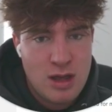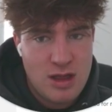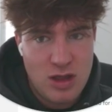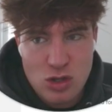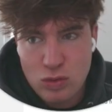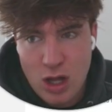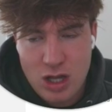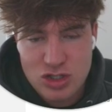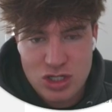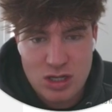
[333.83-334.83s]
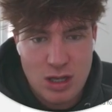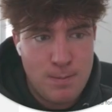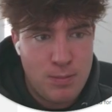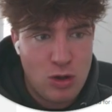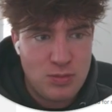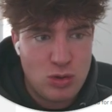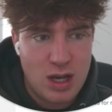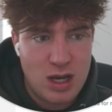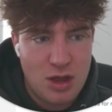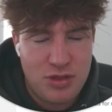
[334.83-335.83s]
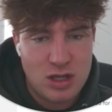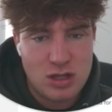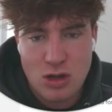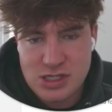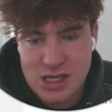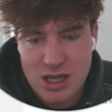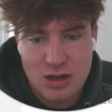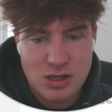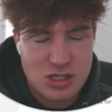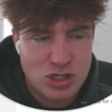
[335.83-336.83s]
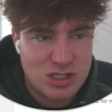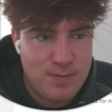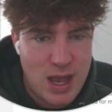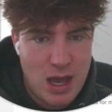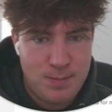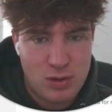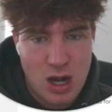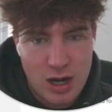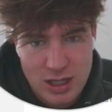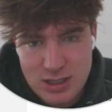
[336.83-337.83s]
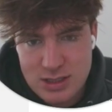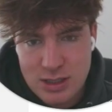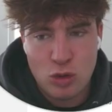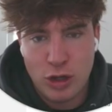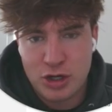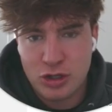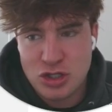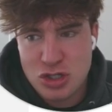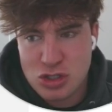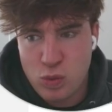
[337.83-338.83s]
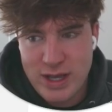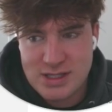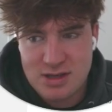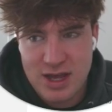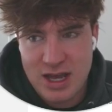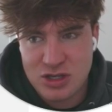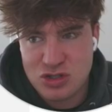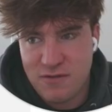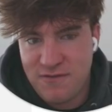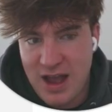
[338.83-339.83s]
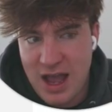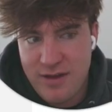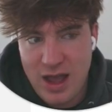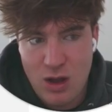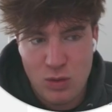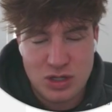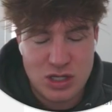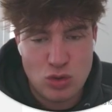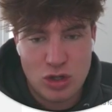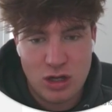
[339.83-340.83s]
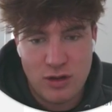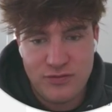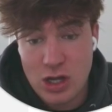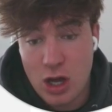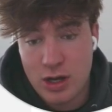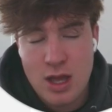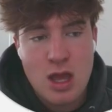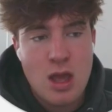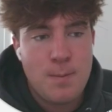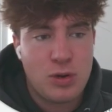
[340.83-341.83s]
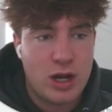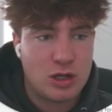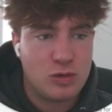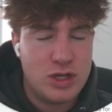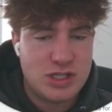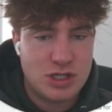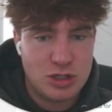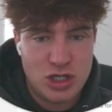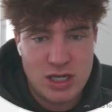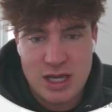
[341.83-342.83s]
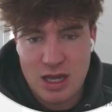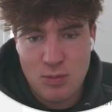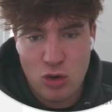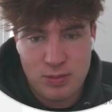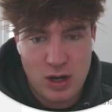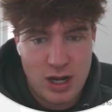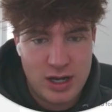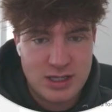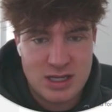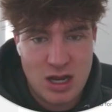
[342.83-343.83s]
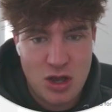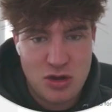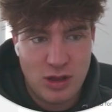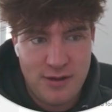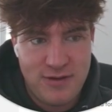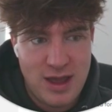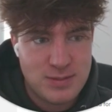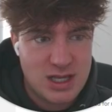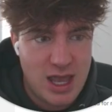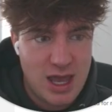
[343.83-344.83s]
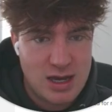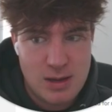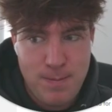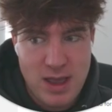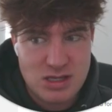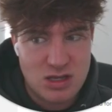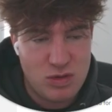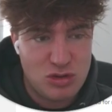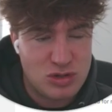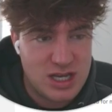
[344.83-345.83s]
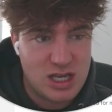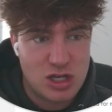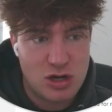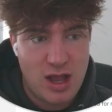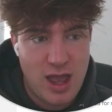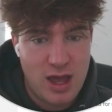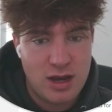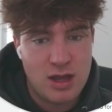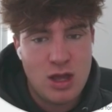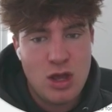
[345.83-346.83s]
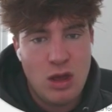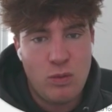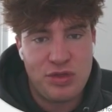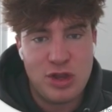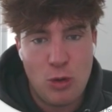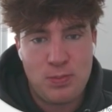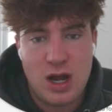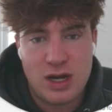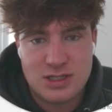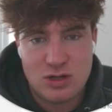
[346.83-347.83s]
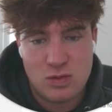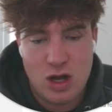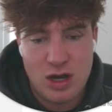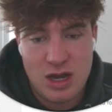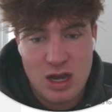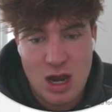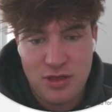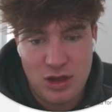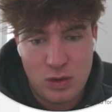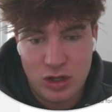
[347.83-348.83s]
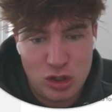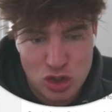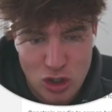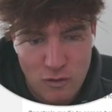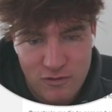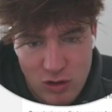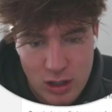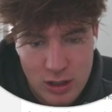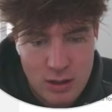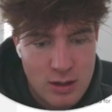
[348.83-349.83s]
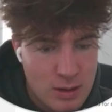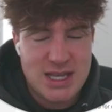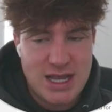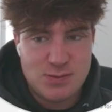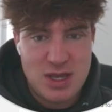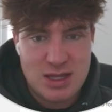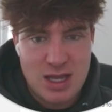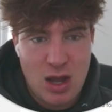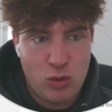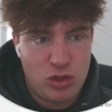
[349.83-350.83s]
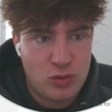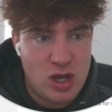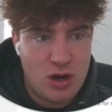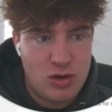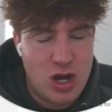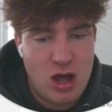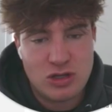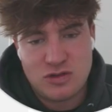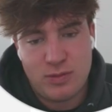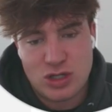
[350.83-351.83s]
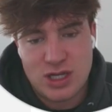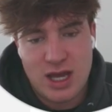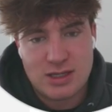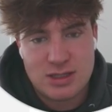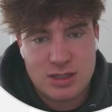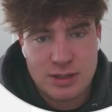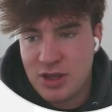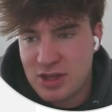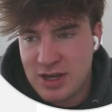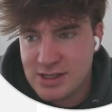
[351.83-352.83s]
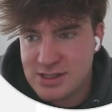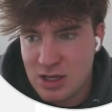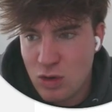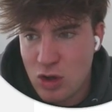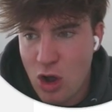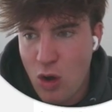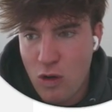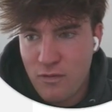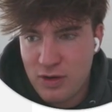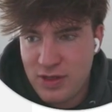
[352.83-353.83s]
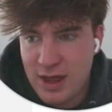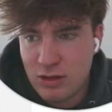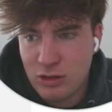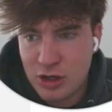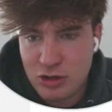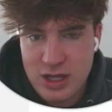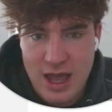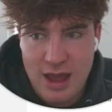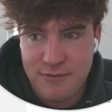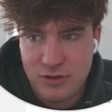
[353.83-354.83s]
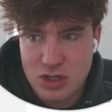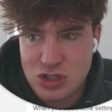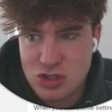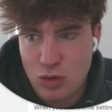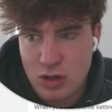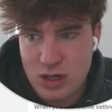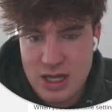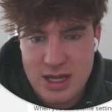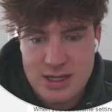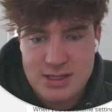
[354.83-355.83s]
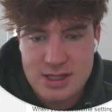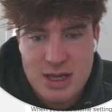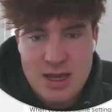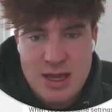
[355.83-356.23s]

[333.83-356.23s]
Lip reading: and then you launch it and boom, you get nothing, no sales, it's just a bad product, you literally just wasted that extra 5 hours that you could have done product research and getting more products, and now you're left empty-handed, basically with your dick in your hand, with no products to run and nothing really to show for it, besides being down $300 from your test. All right, the next thing we'll go over that literally every store needs